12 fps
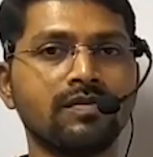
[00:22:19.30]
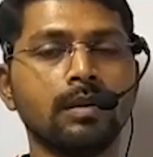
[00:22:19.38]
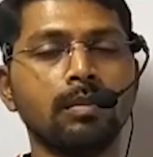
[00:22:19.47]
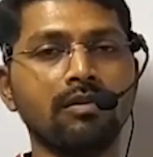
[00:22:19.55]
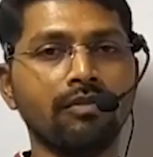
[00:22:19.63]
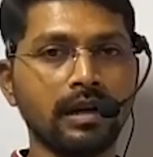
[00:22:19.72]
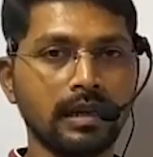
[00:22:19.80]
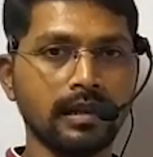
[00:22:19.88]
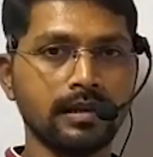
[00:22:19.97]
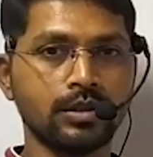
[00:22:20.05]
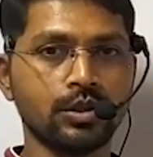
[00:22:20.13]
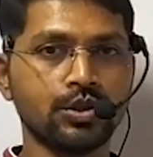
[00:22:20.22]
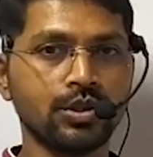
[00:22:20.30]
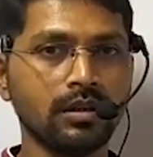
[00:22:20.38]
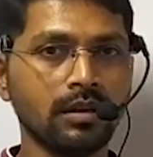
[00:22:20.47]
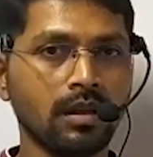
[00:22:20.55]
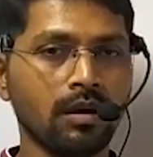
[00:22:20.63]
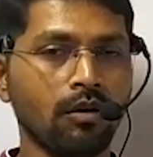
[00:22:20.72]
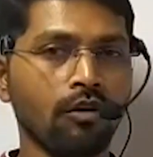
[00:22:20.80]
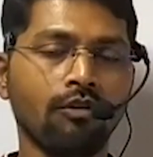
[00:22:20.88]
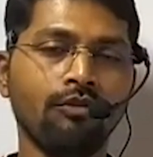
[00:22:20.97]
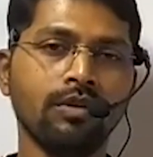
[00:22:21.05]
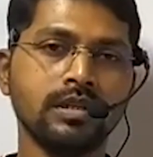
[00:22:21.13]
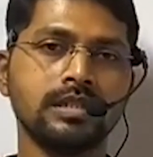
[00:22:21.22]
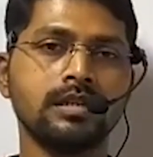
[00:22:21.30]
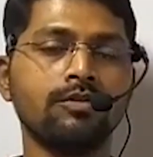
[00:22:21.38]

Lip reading: of double fertilization. First